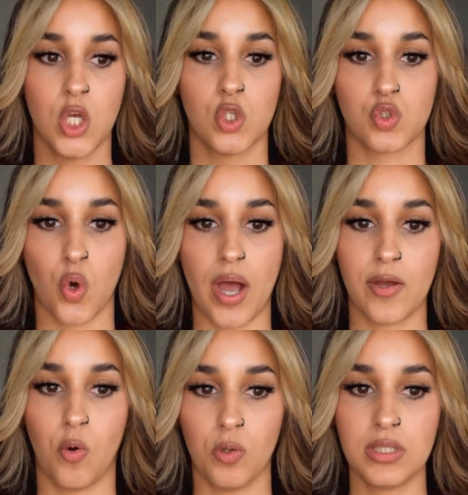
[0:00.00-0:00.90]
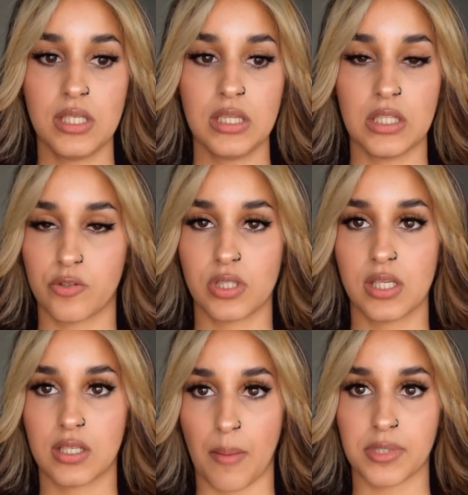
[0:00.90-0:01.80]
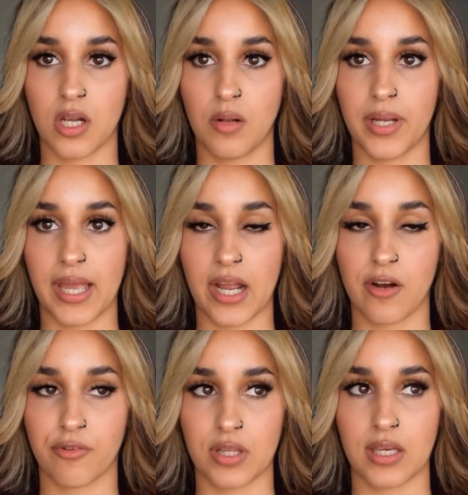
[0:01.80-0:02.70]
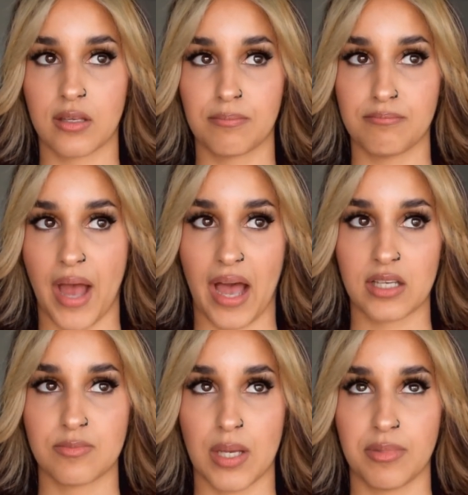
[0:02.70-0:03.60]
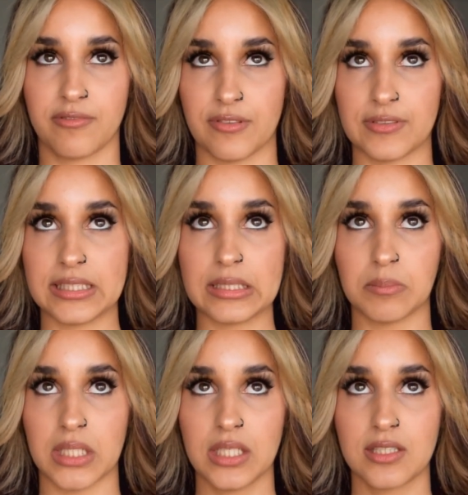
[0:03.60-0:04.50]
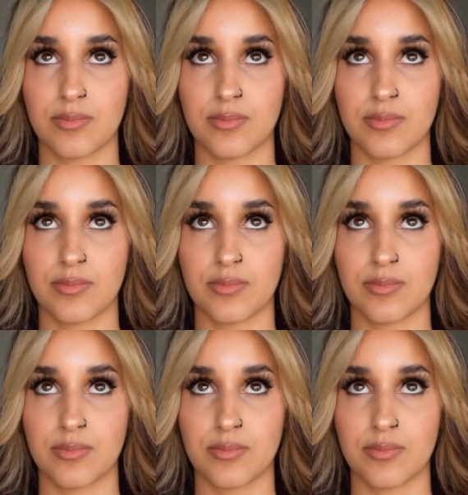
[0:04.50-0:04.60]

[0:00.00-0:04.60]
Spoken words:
So I only literally kept it on my hair for like max maybe 15 minutes,